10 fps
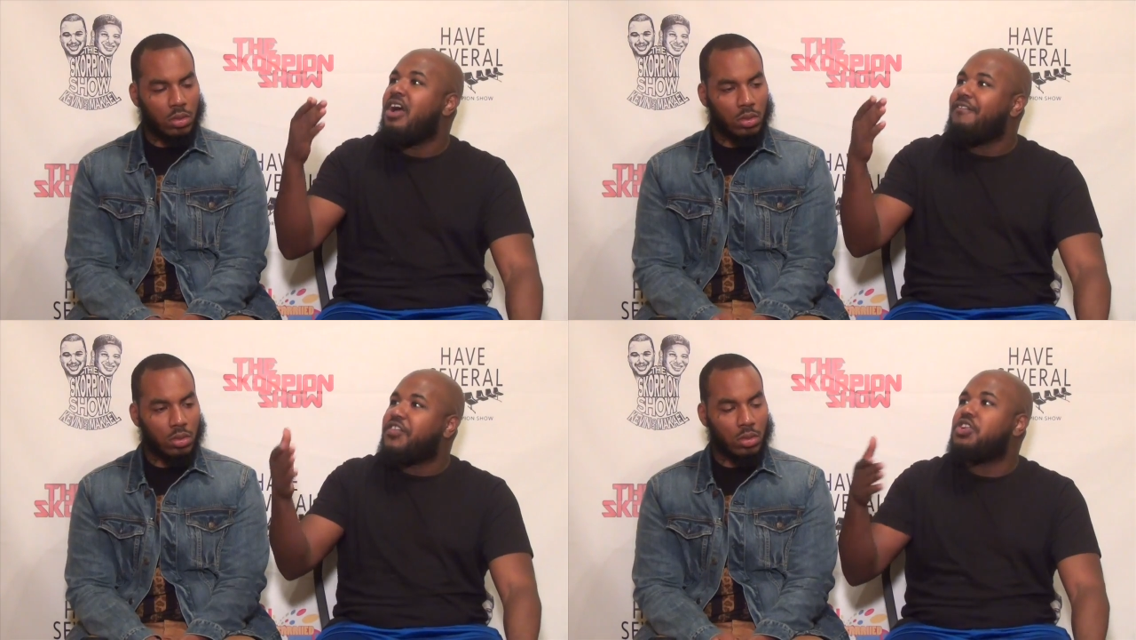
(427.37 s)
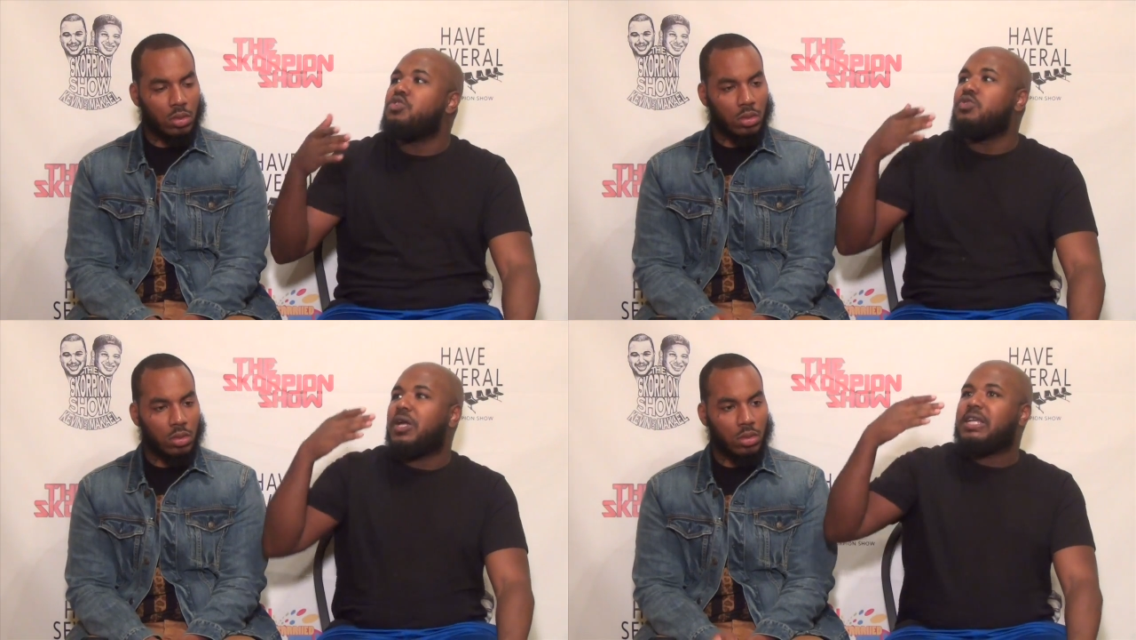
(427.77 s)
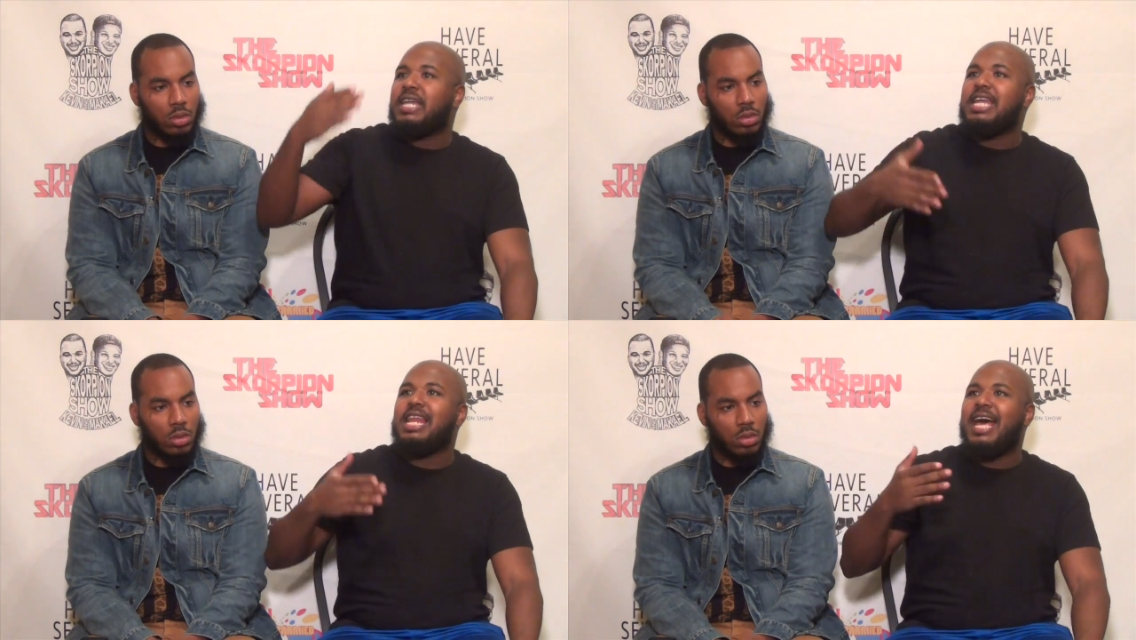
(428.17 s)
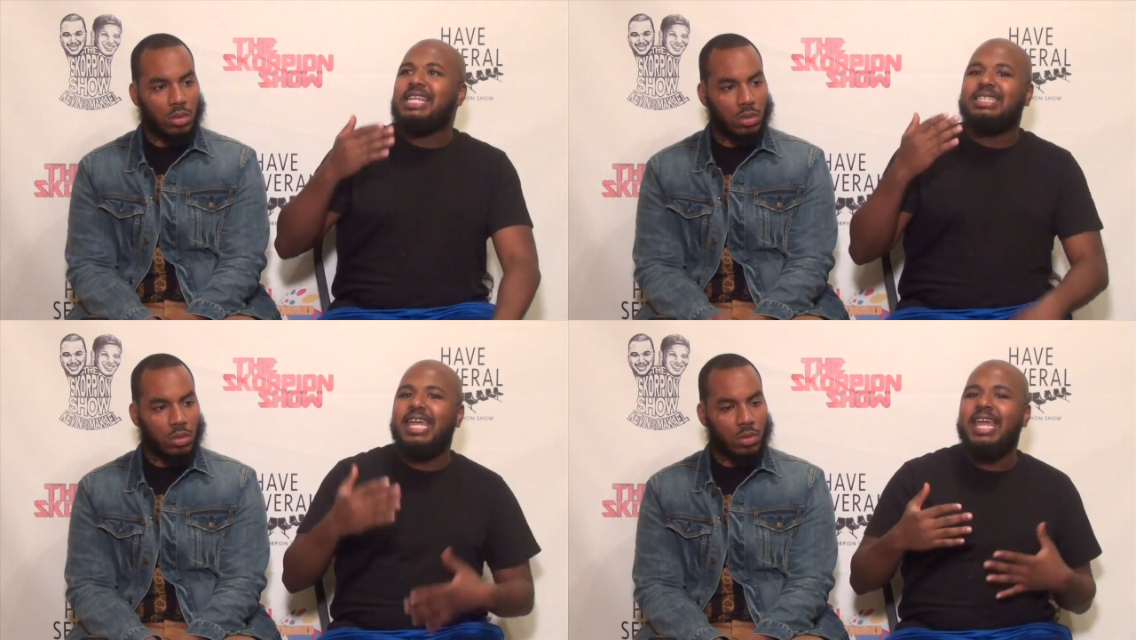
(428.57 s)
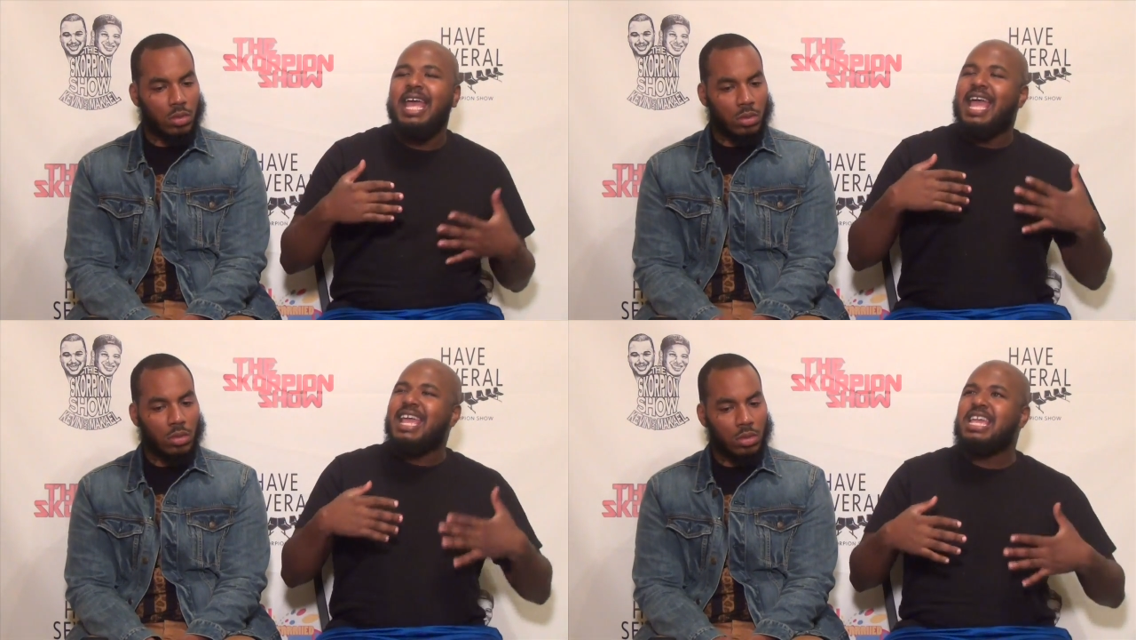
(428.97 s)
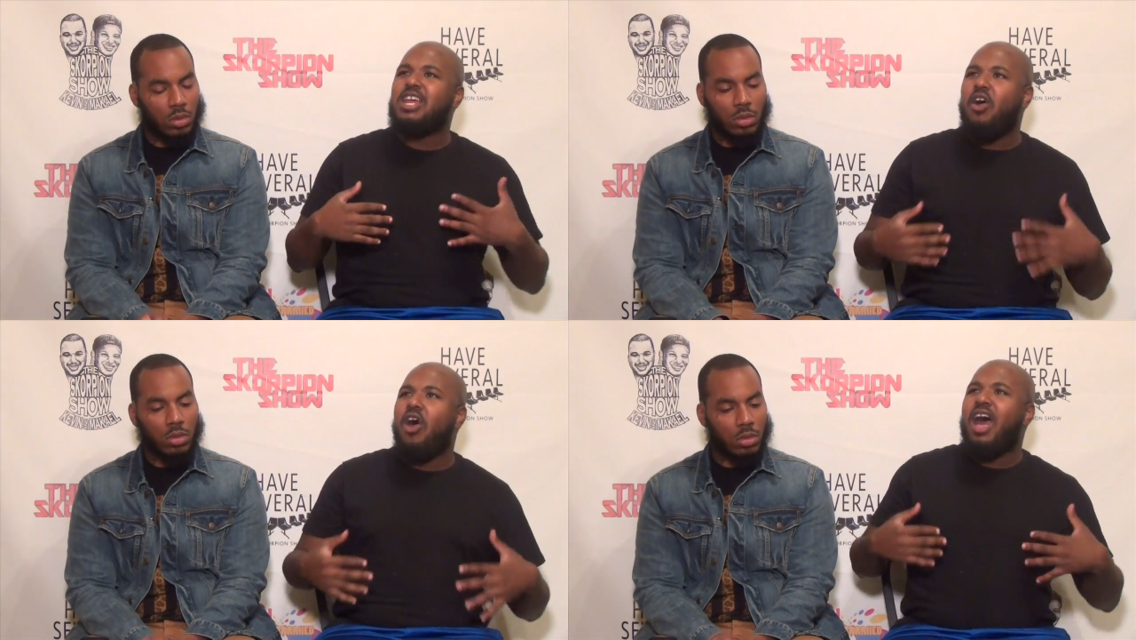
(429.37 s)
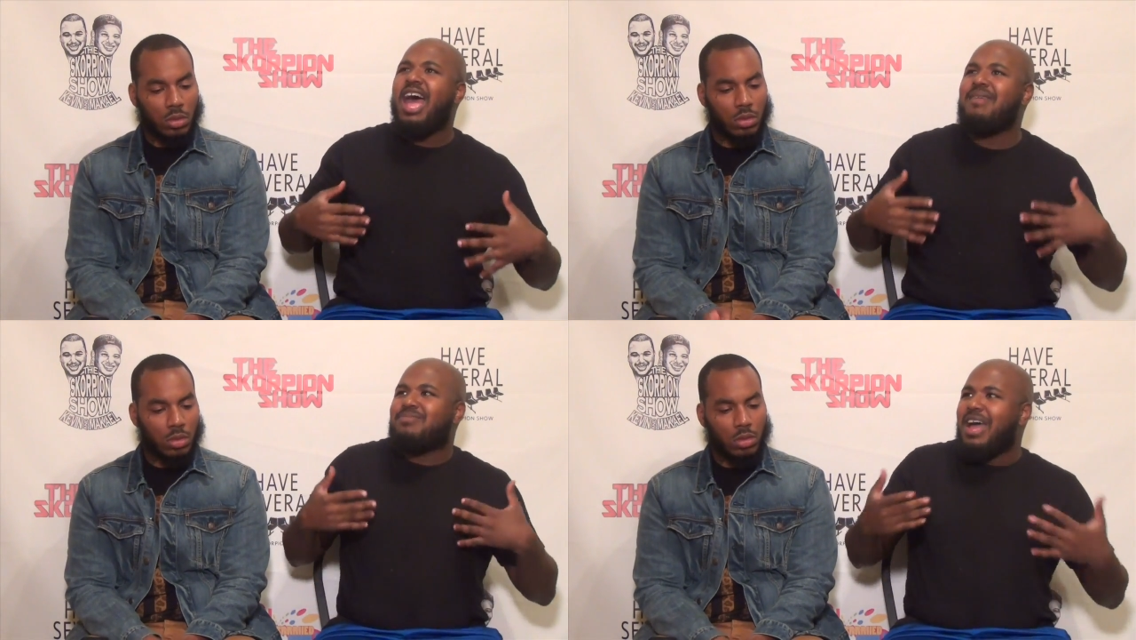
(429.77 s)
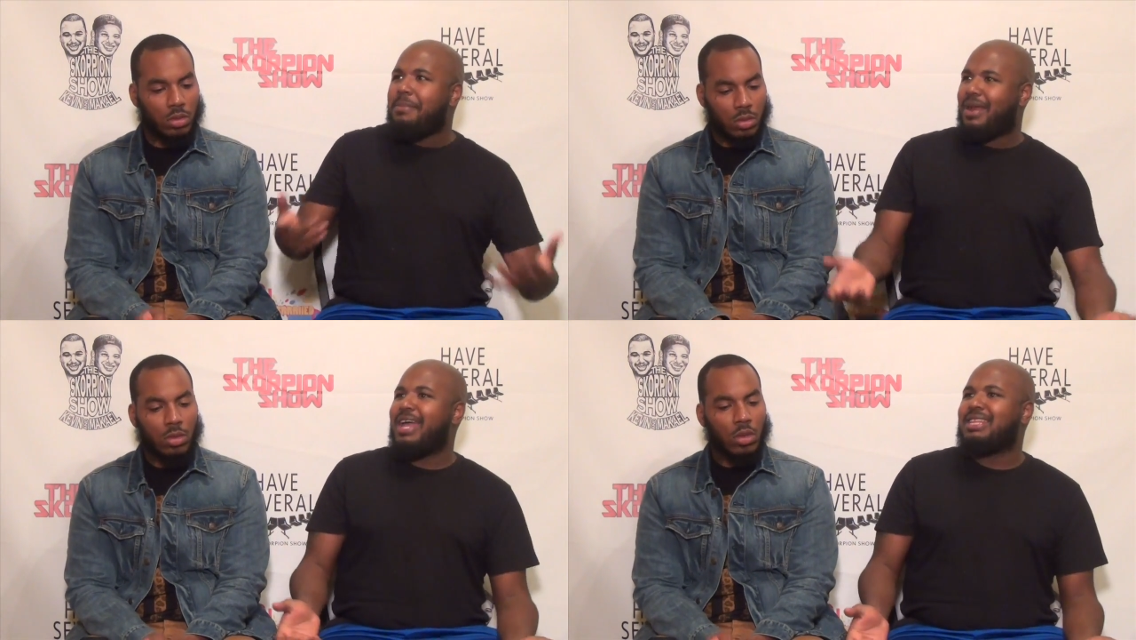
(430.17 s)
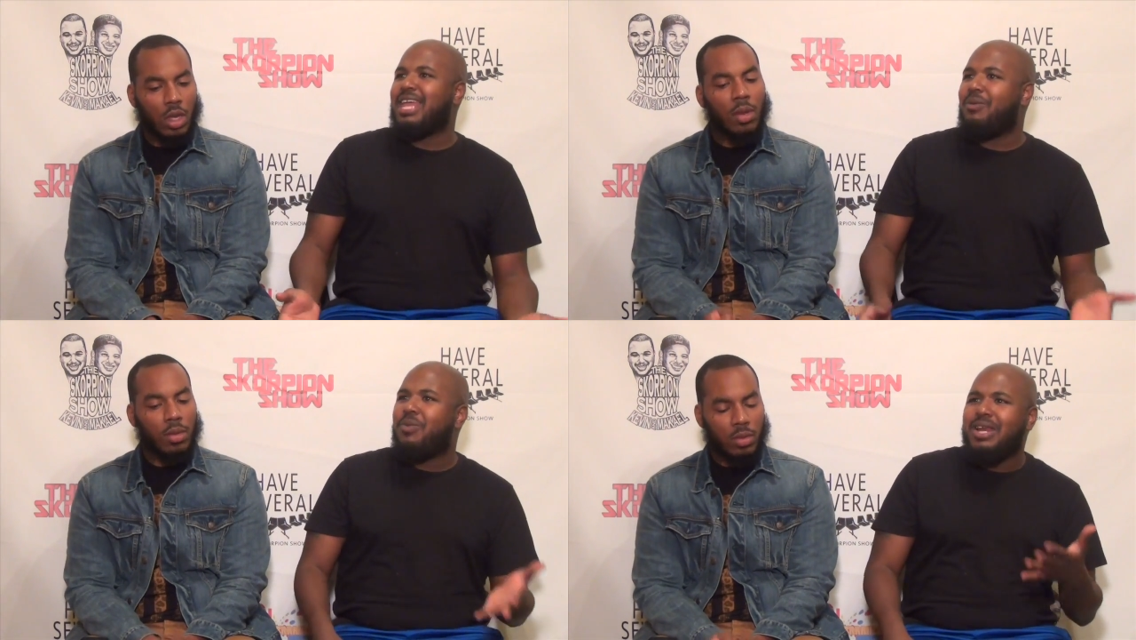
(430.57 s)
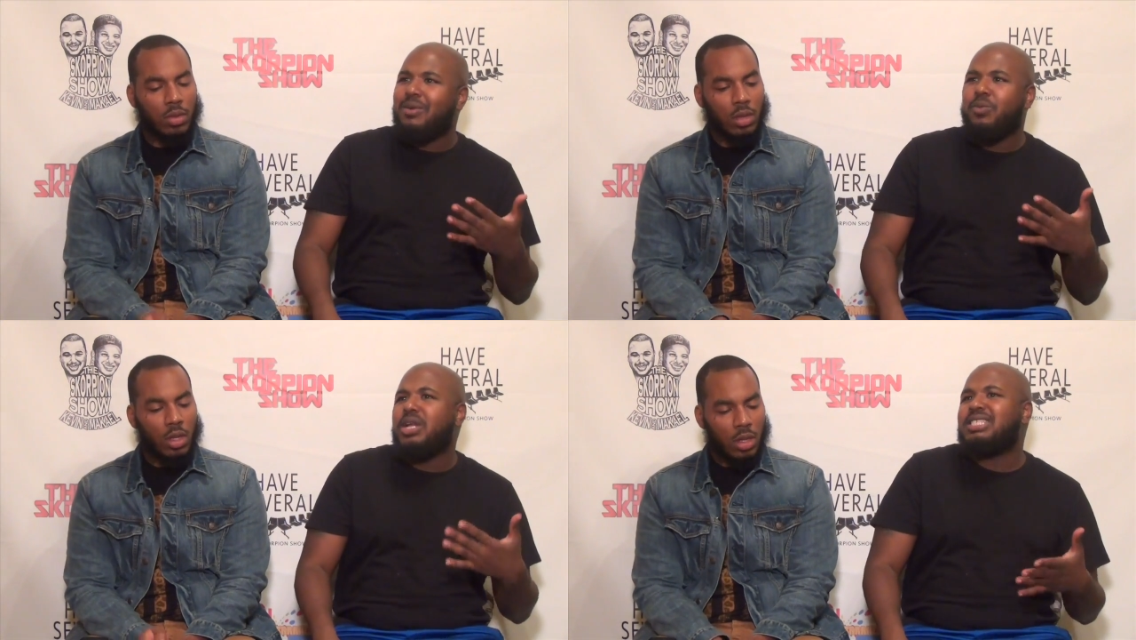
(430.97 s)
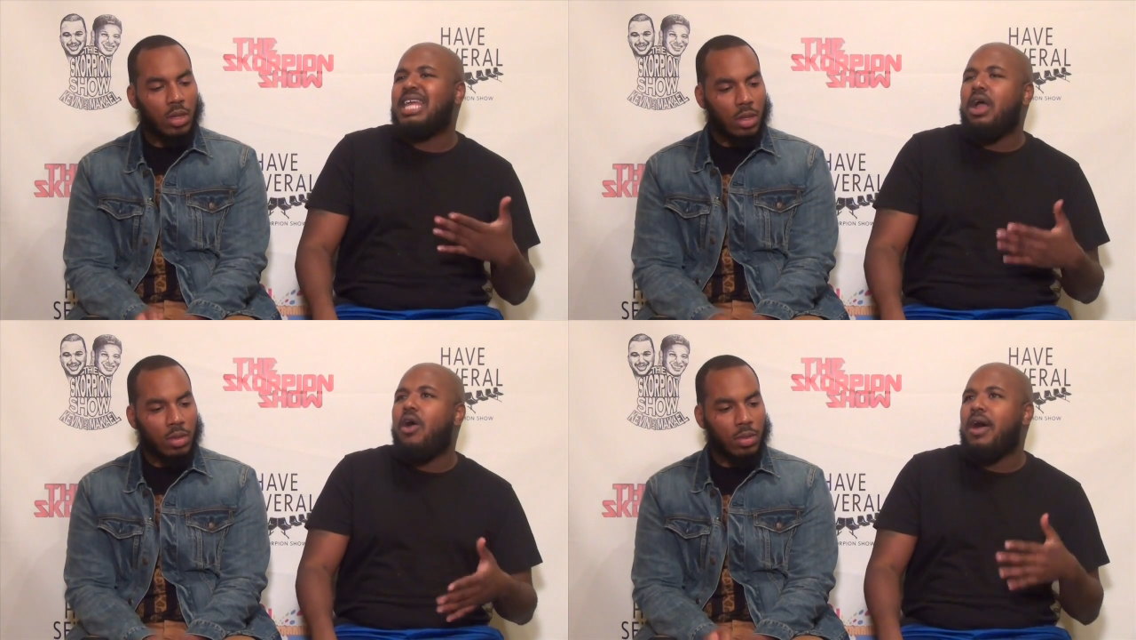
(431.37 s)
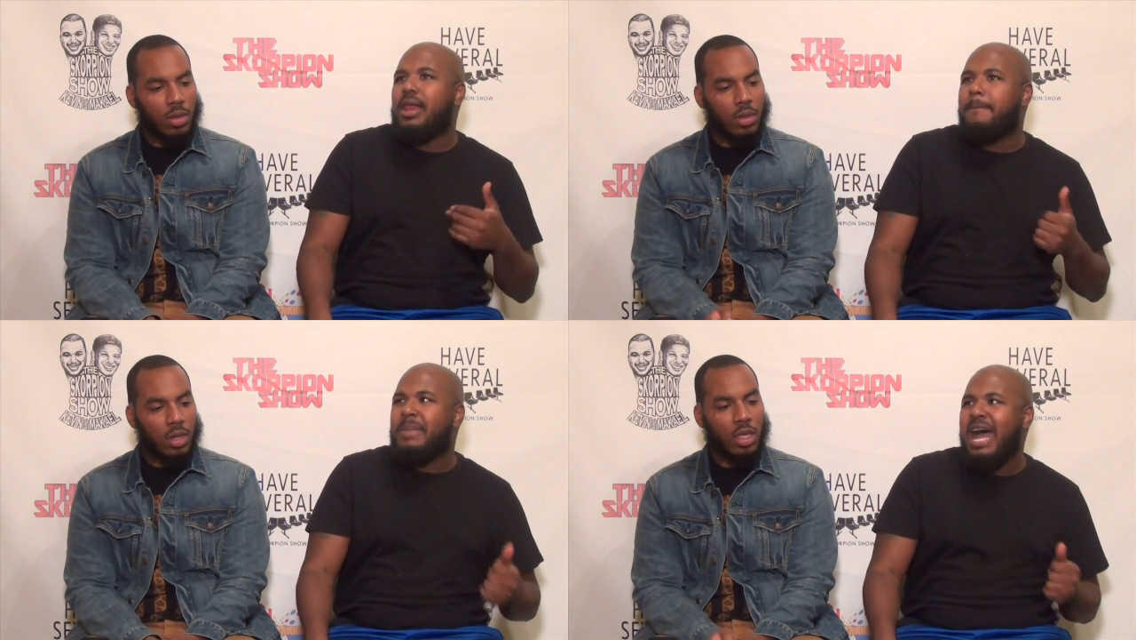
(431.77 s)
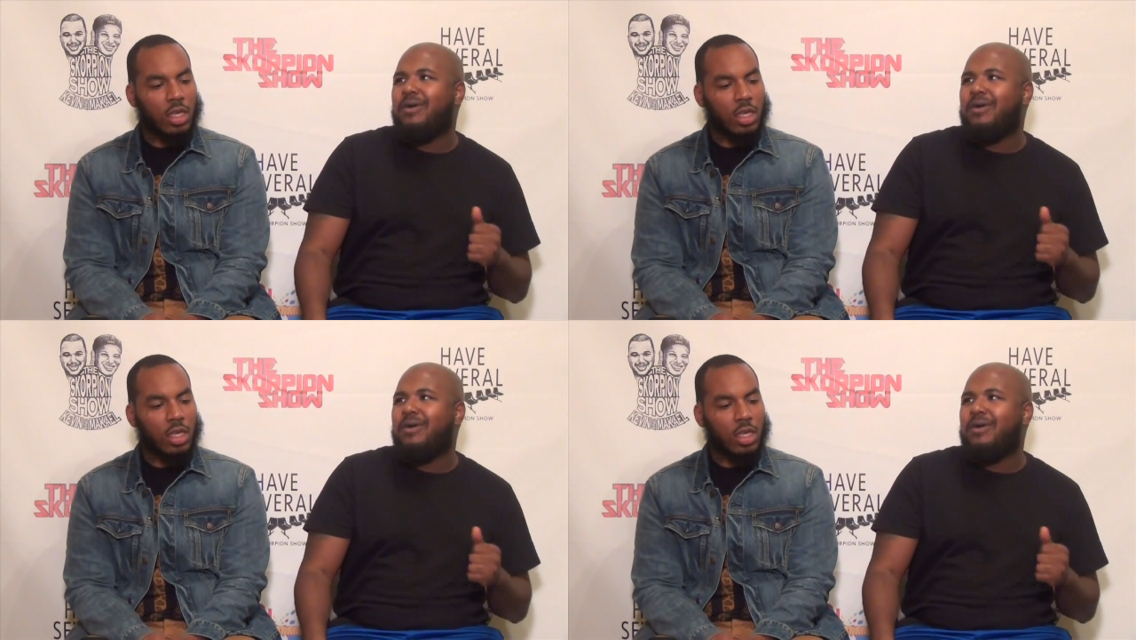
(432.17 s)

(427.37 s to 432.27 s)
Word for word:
Speaker 1: for you to get like that and get all hyped up like that. What what is that all about?